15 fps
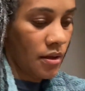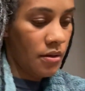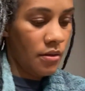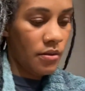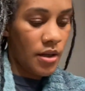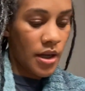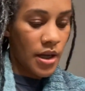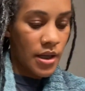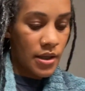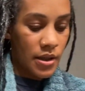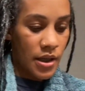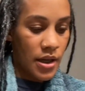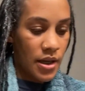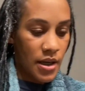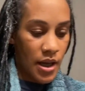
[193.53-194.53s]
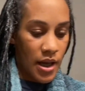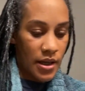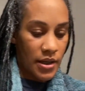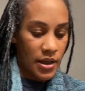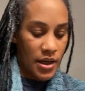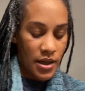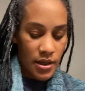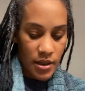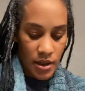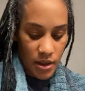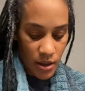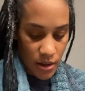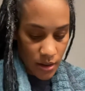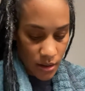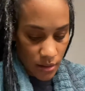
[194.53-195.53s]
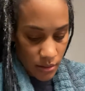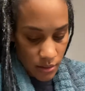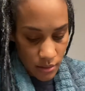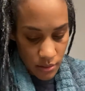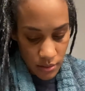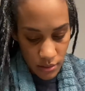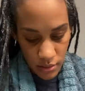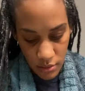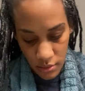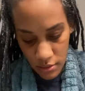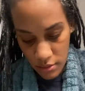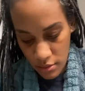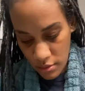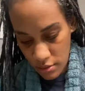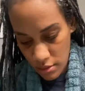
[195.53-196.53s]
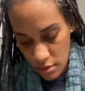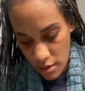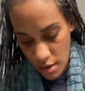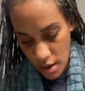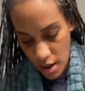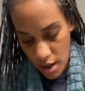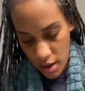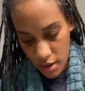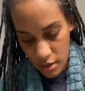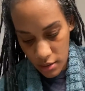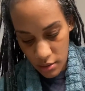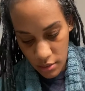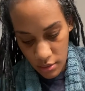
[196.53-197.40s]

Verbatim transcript: Like I said, I take these and